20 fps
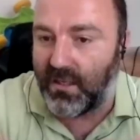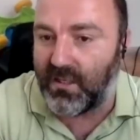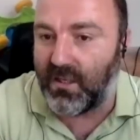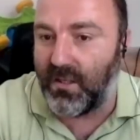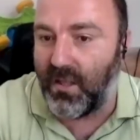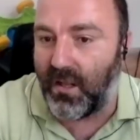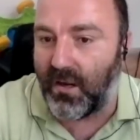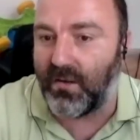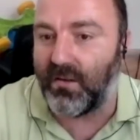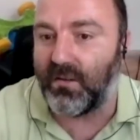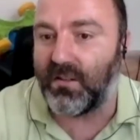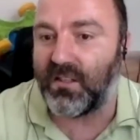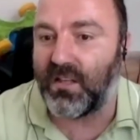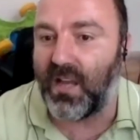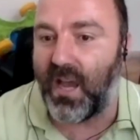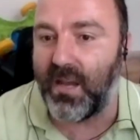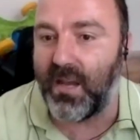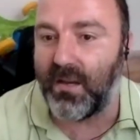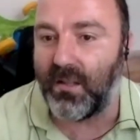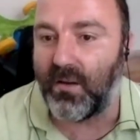another
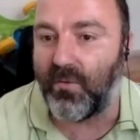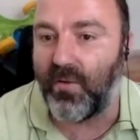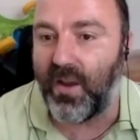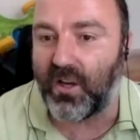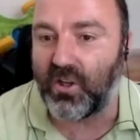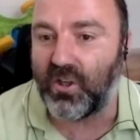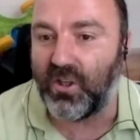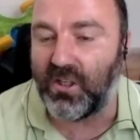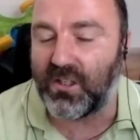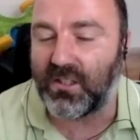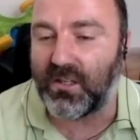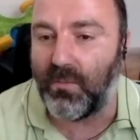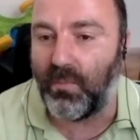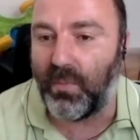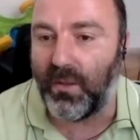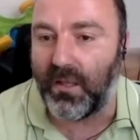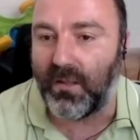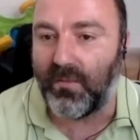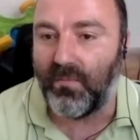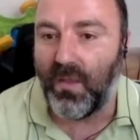sign that the reaction is
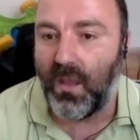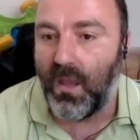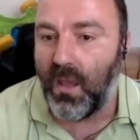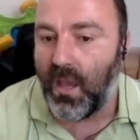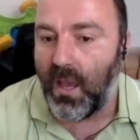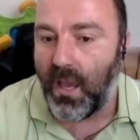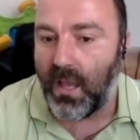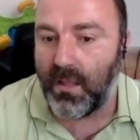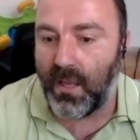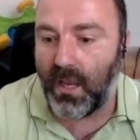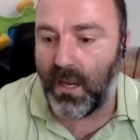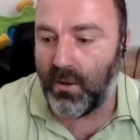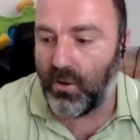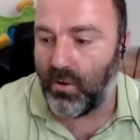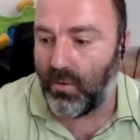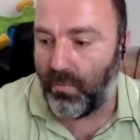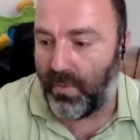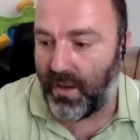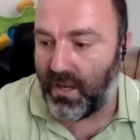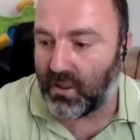complete. And then you
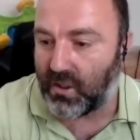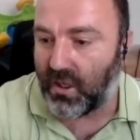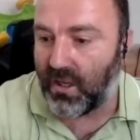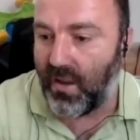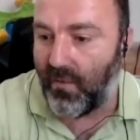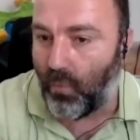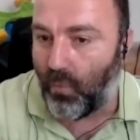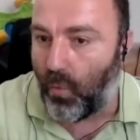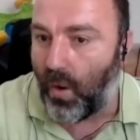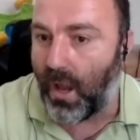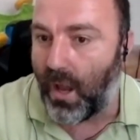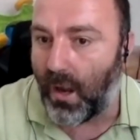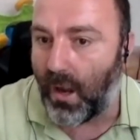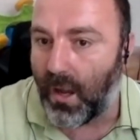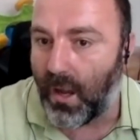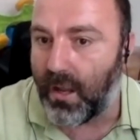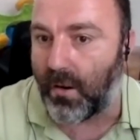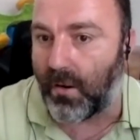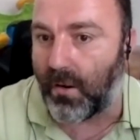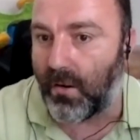basically have 1
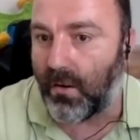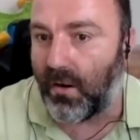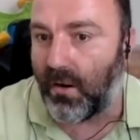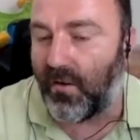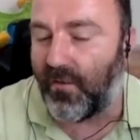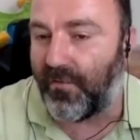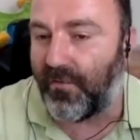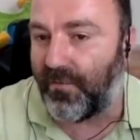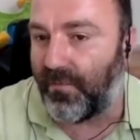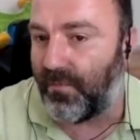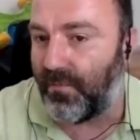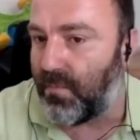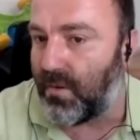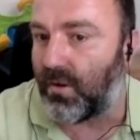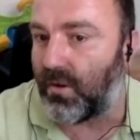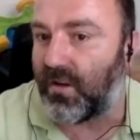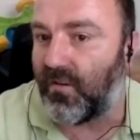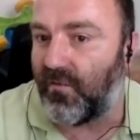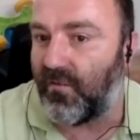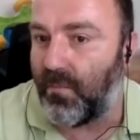liter of
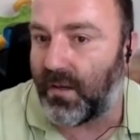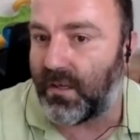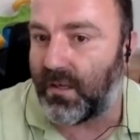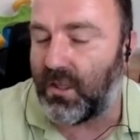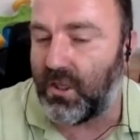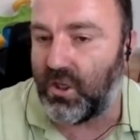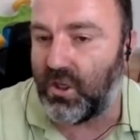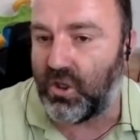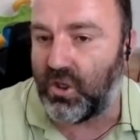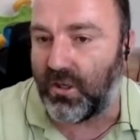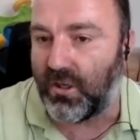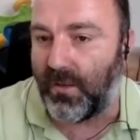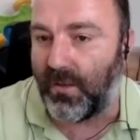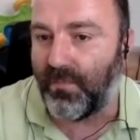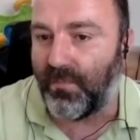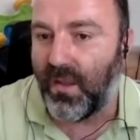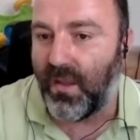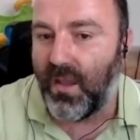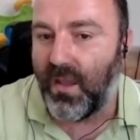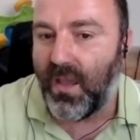milk of magnesia,
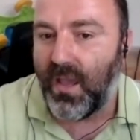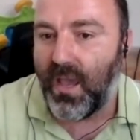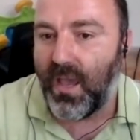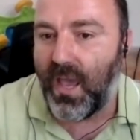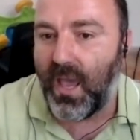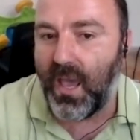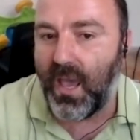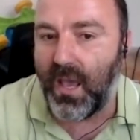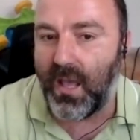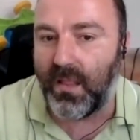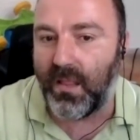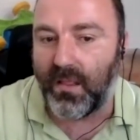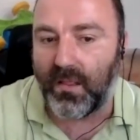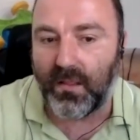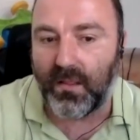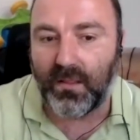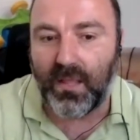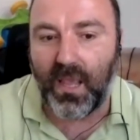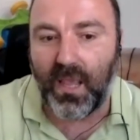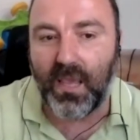and
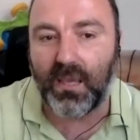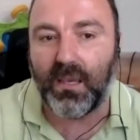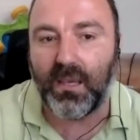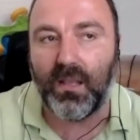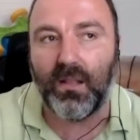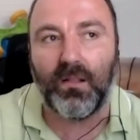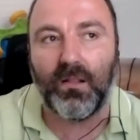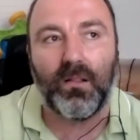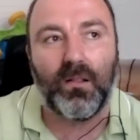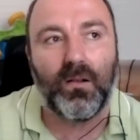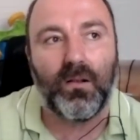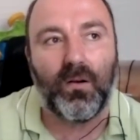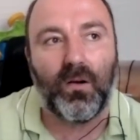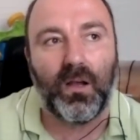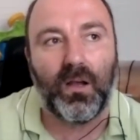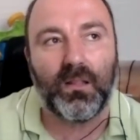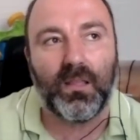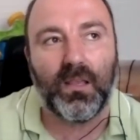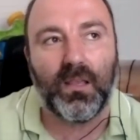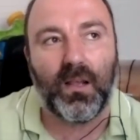taking,
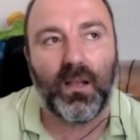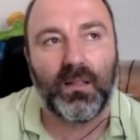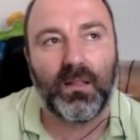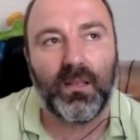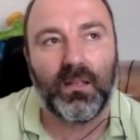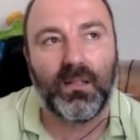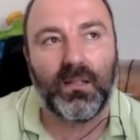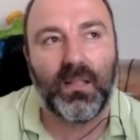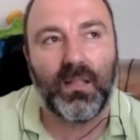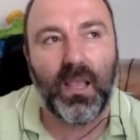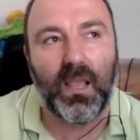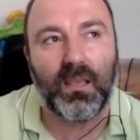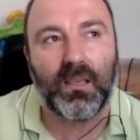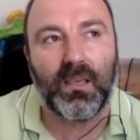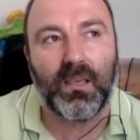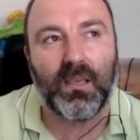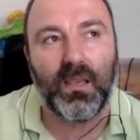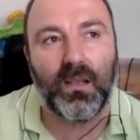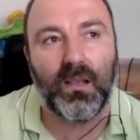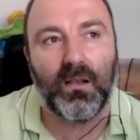I think
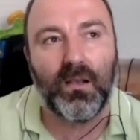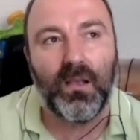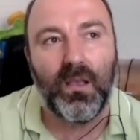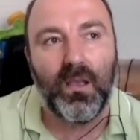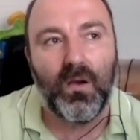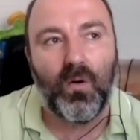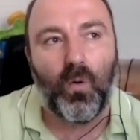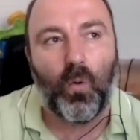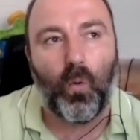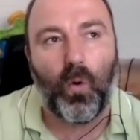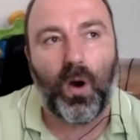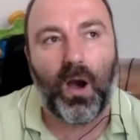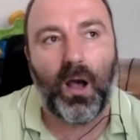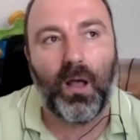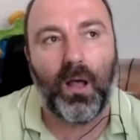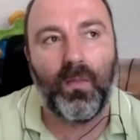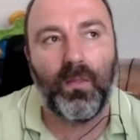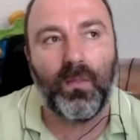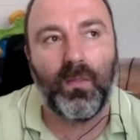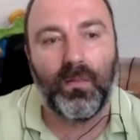taking
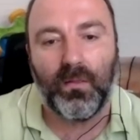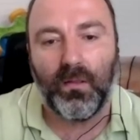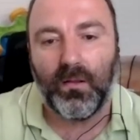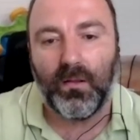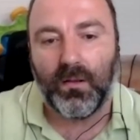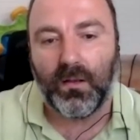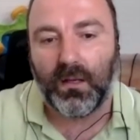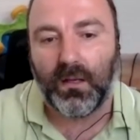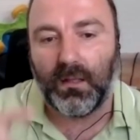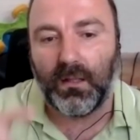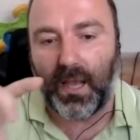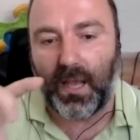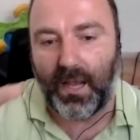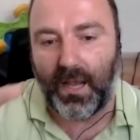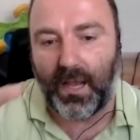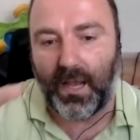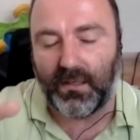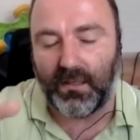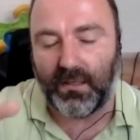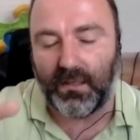1
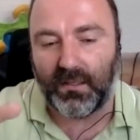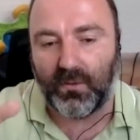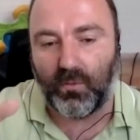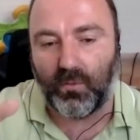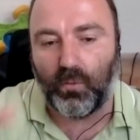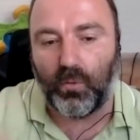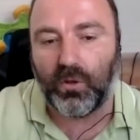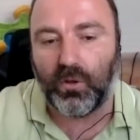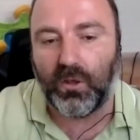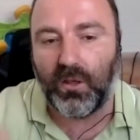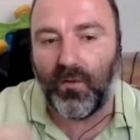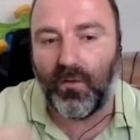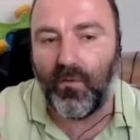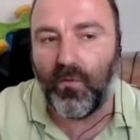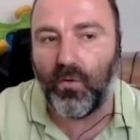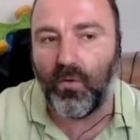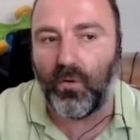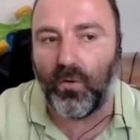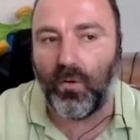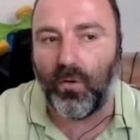glass will give
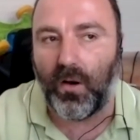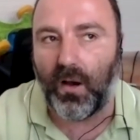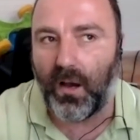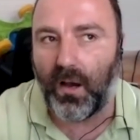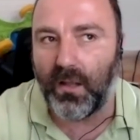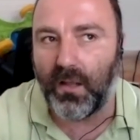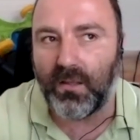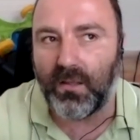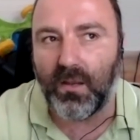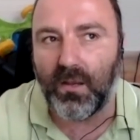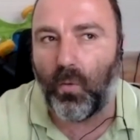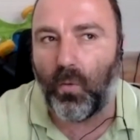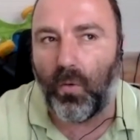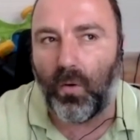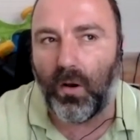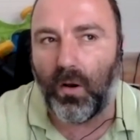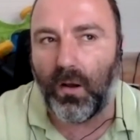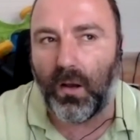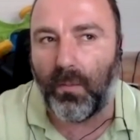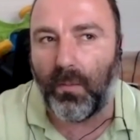you, I think,
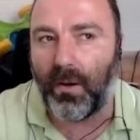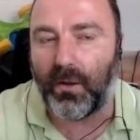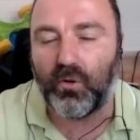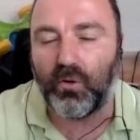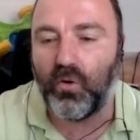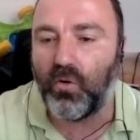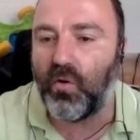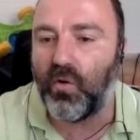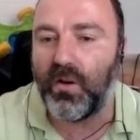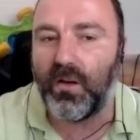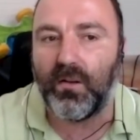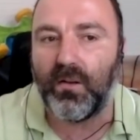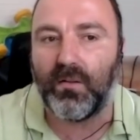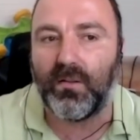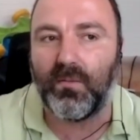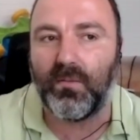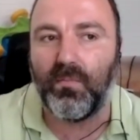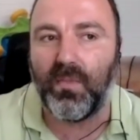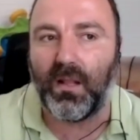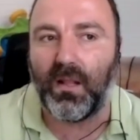about 200
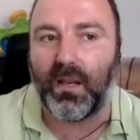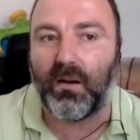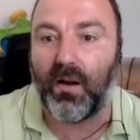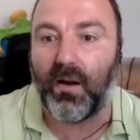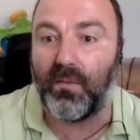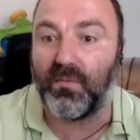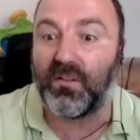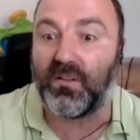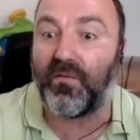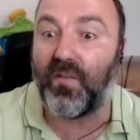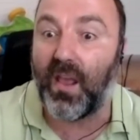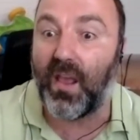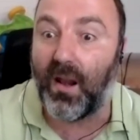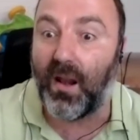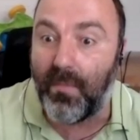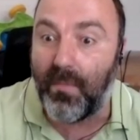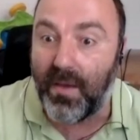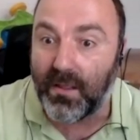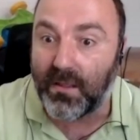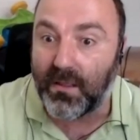milligrams of
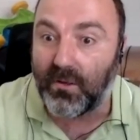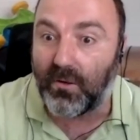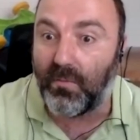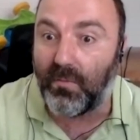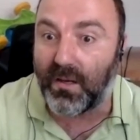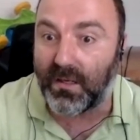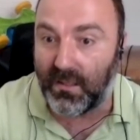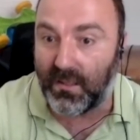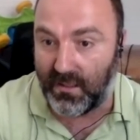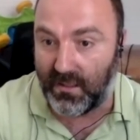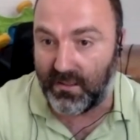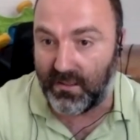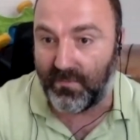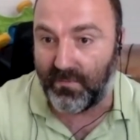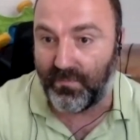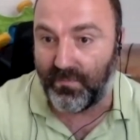elemental magnesium.